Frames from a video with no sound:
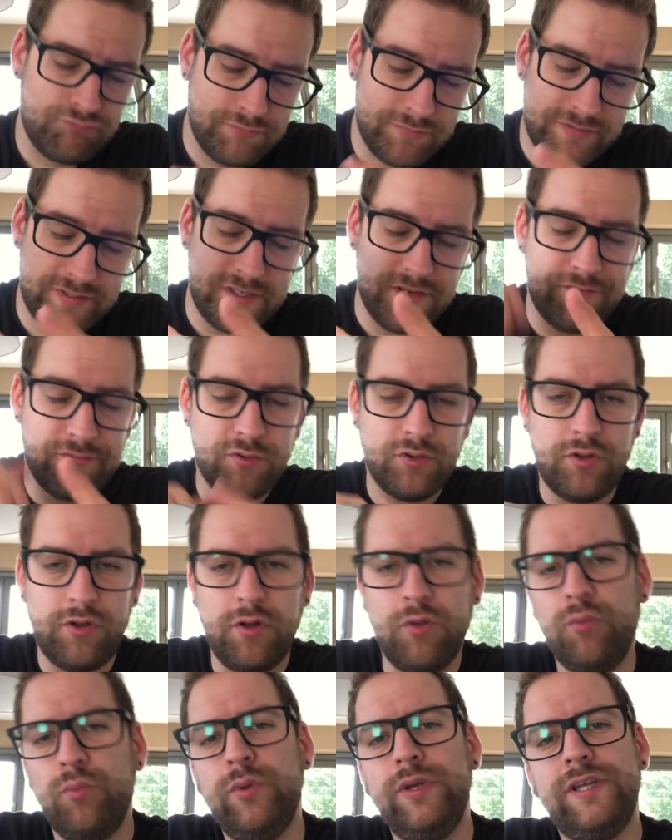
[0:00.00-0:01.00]

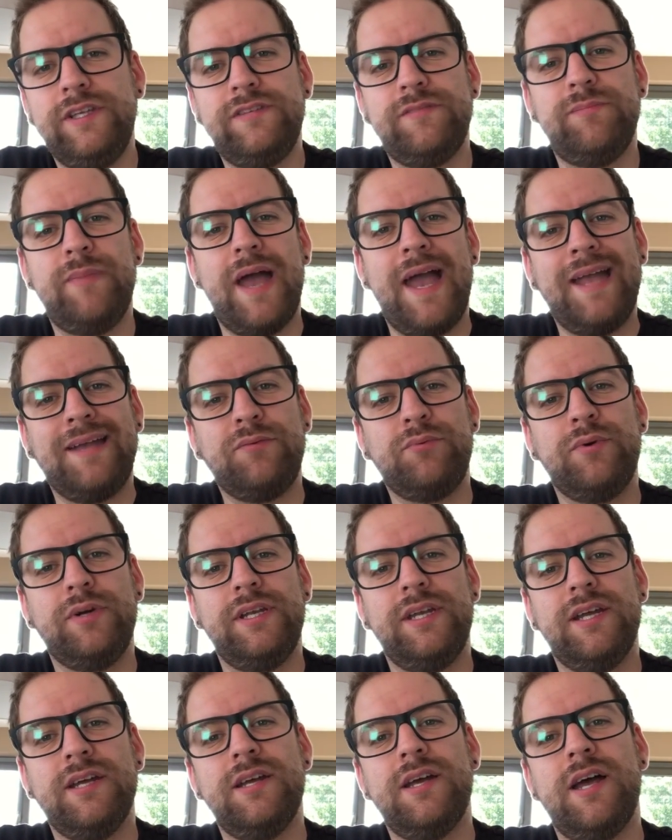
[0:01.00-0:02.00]
several weeks back
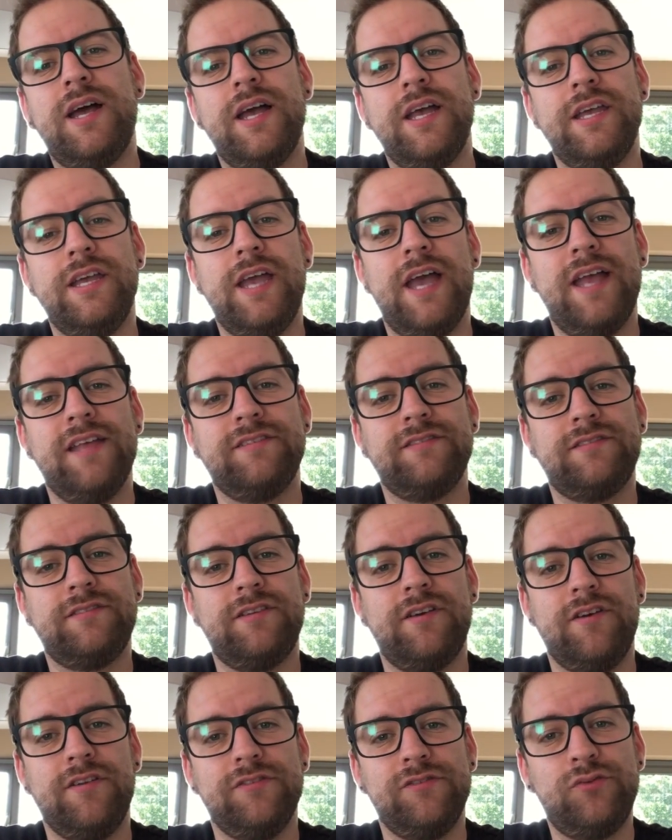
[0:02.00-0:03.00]
when I
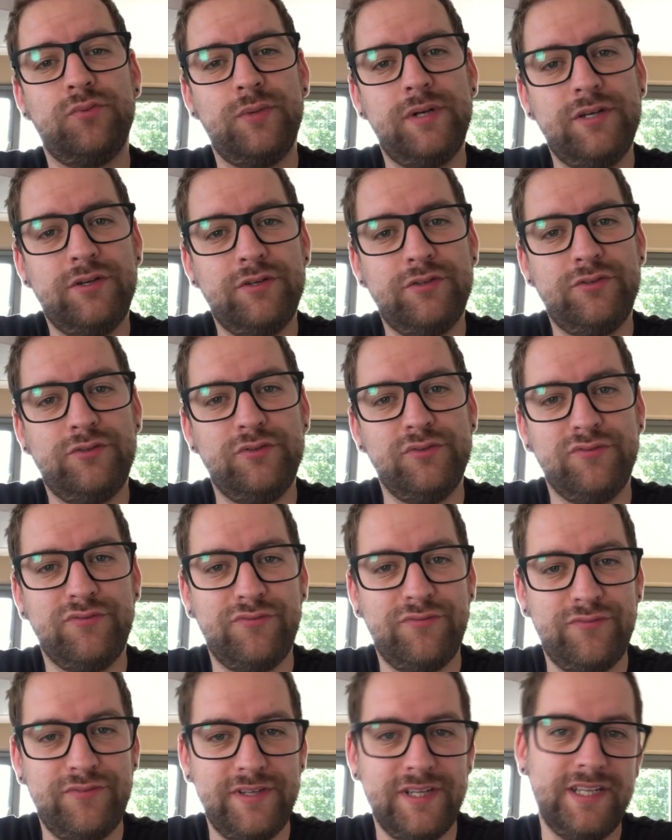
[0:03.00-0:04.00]
asked on Twitter to
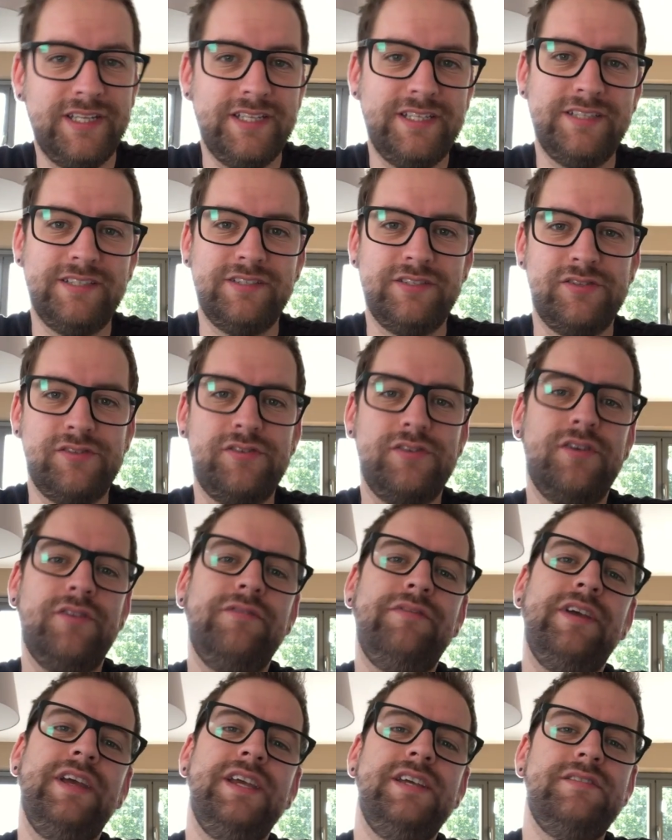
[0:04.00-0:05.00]
fill in the
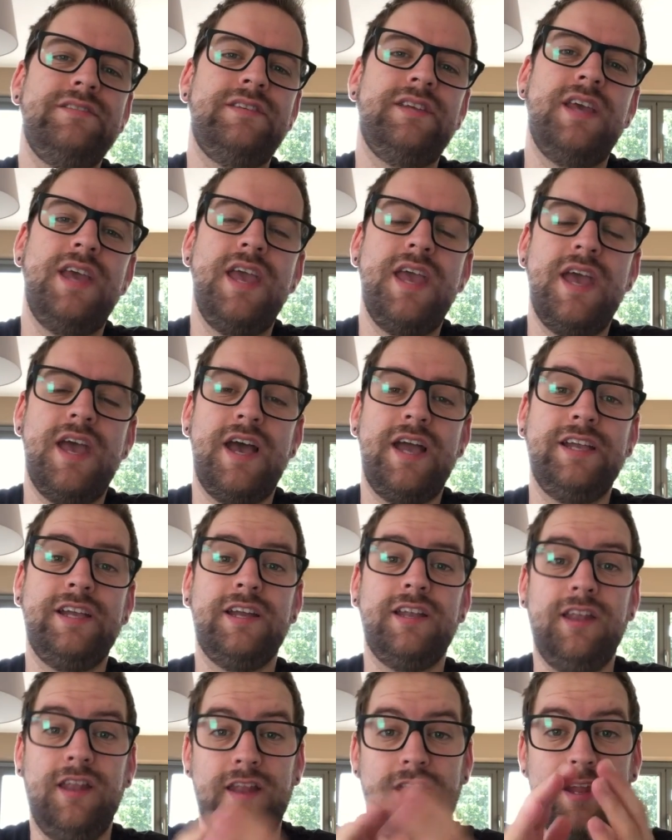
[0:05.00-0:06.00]
surveys. I
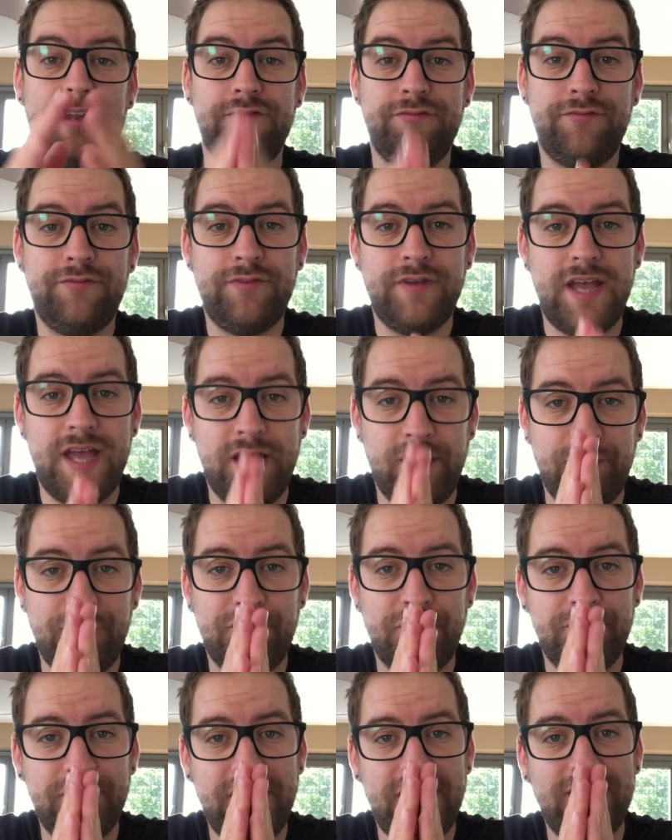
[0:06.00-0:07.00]
got a lot of help
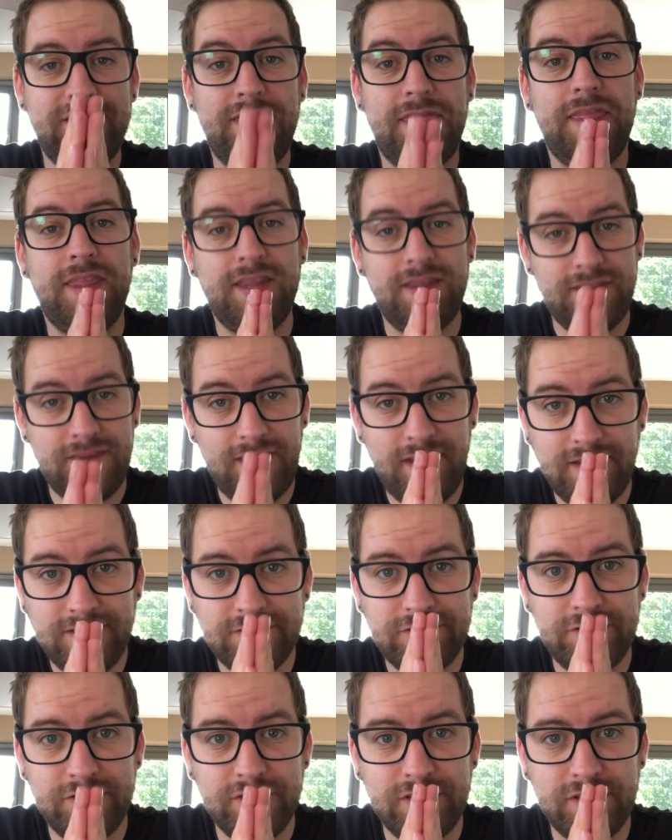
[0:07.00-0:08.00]
from that.
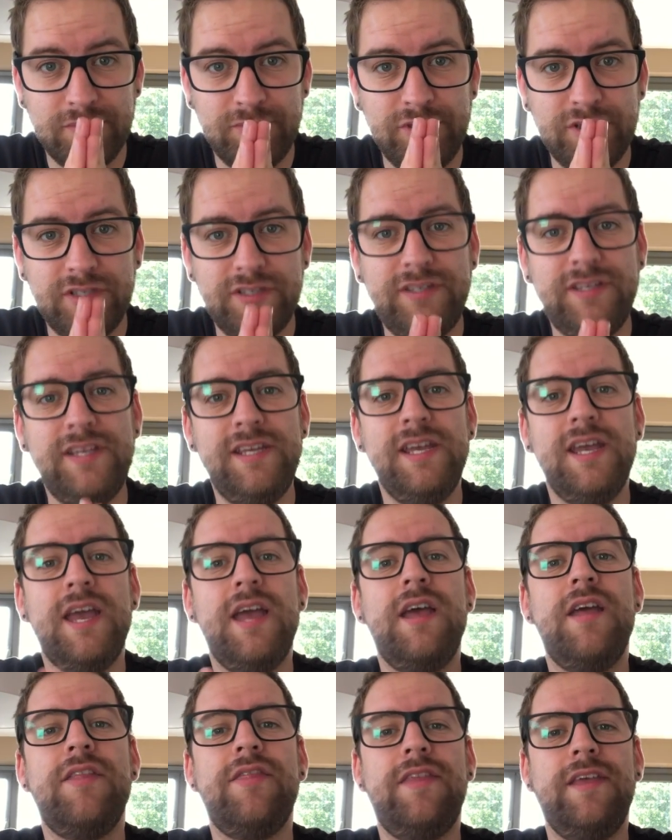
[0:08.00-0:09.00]
Thanks to the community.
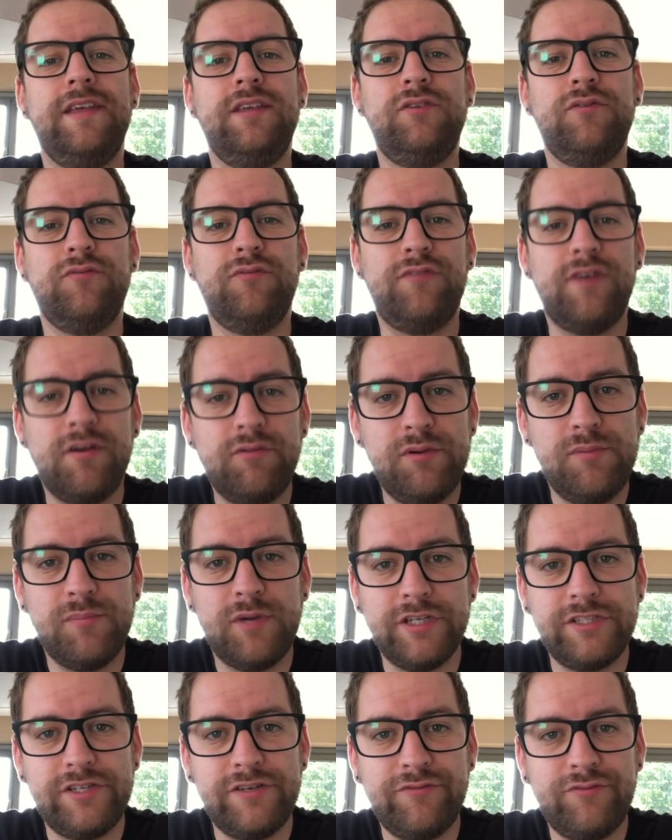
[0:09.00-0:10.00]
Thank you very
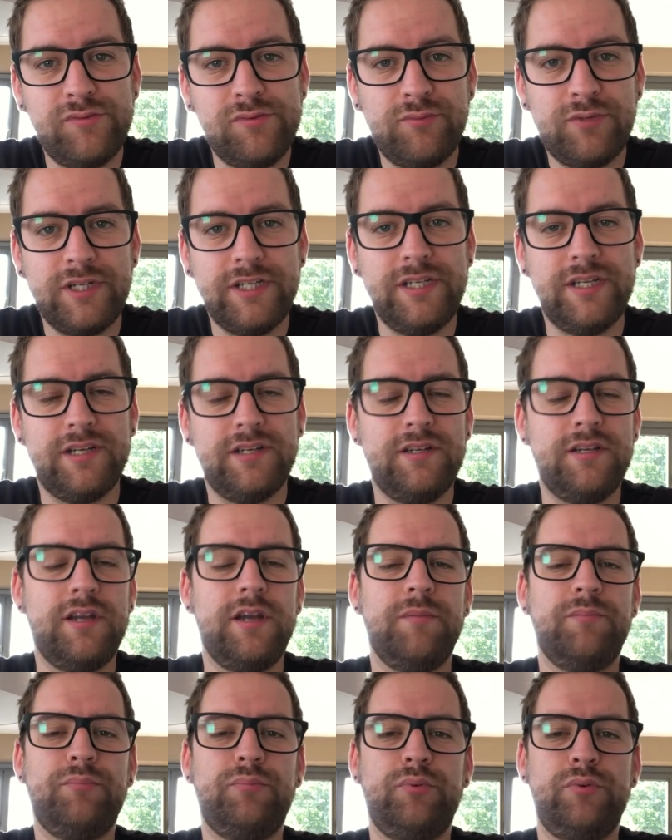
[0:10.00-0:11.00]
much, everyone.
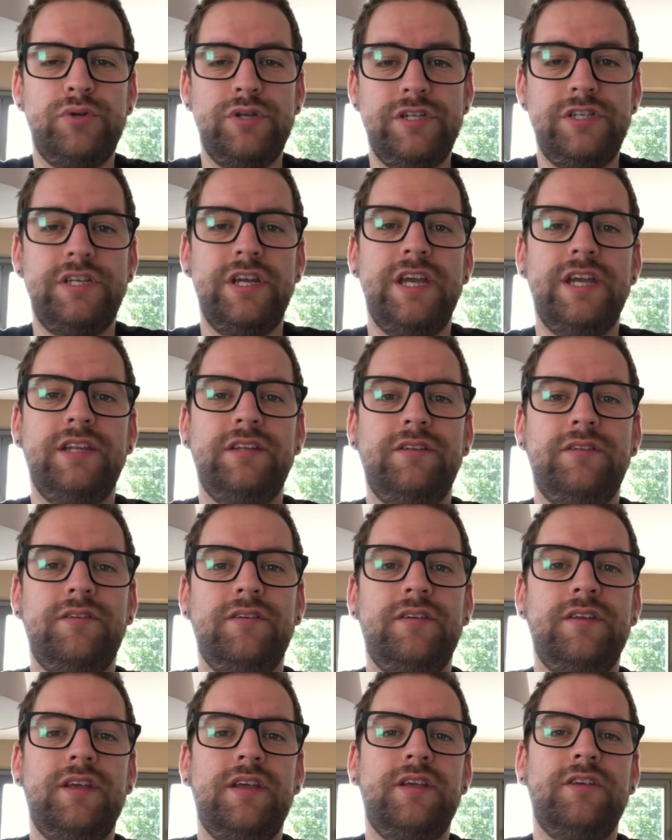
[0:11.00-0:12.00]
Appreciate it
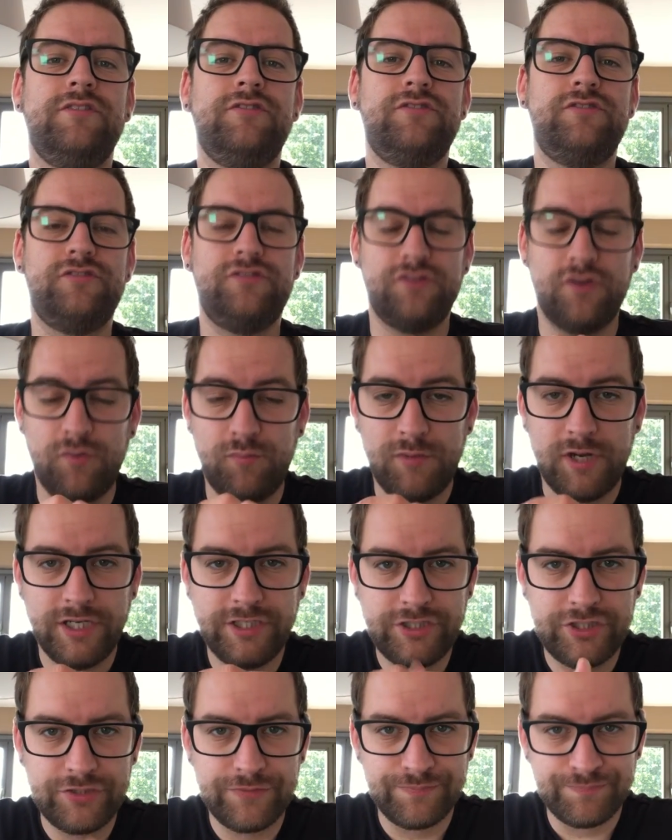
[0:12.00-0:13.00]
so
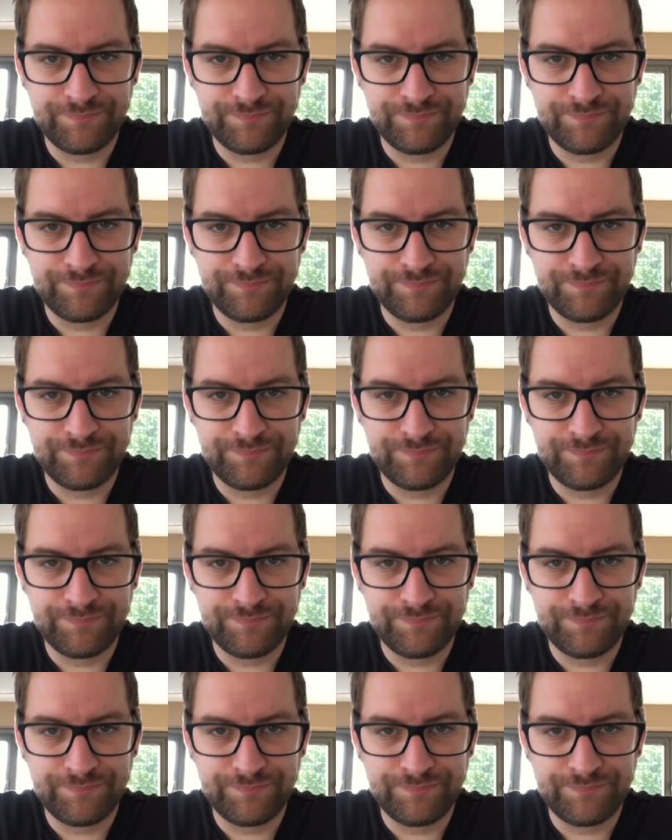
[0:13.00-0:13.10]
much.